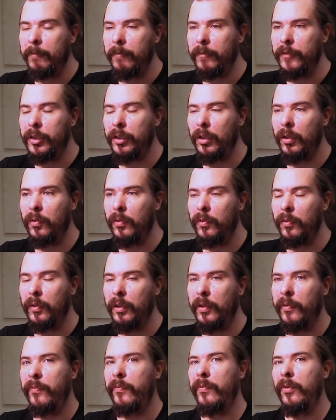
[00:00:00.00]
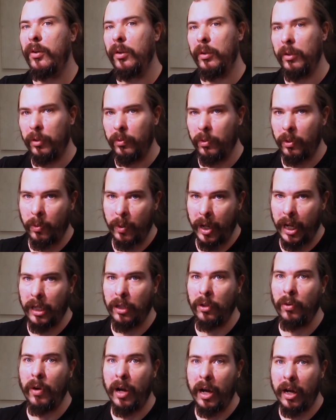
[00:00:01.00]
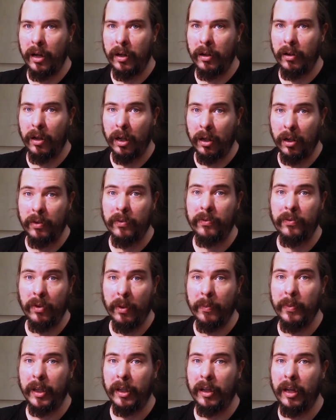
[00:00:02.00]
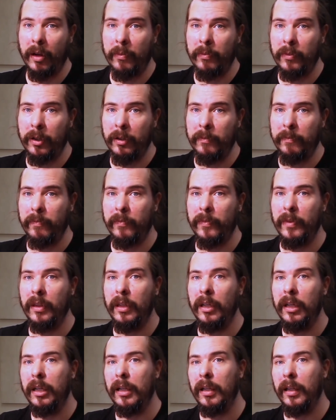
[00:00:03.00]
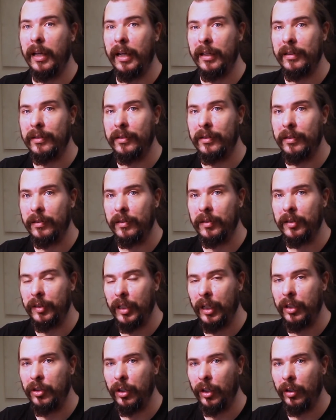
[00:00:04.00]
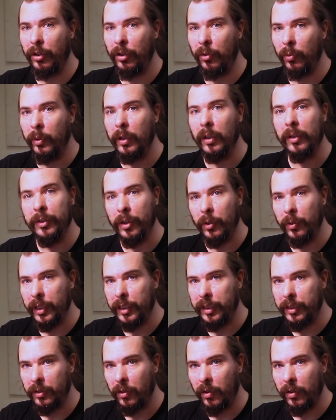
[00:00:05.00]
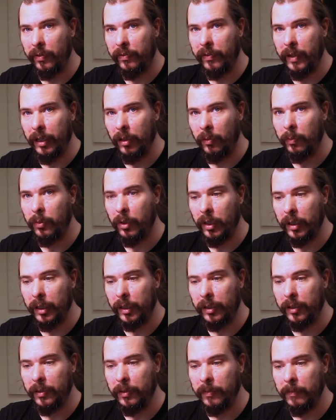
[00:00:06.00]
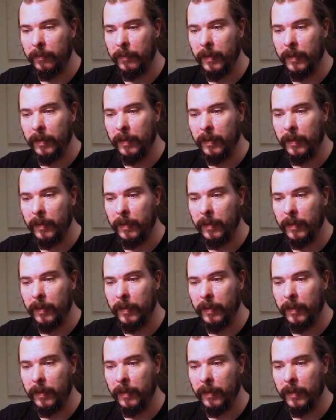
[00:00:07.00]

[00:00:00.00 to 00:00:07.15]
So the further away you are from the camera, the less stitching you will notice on the final product.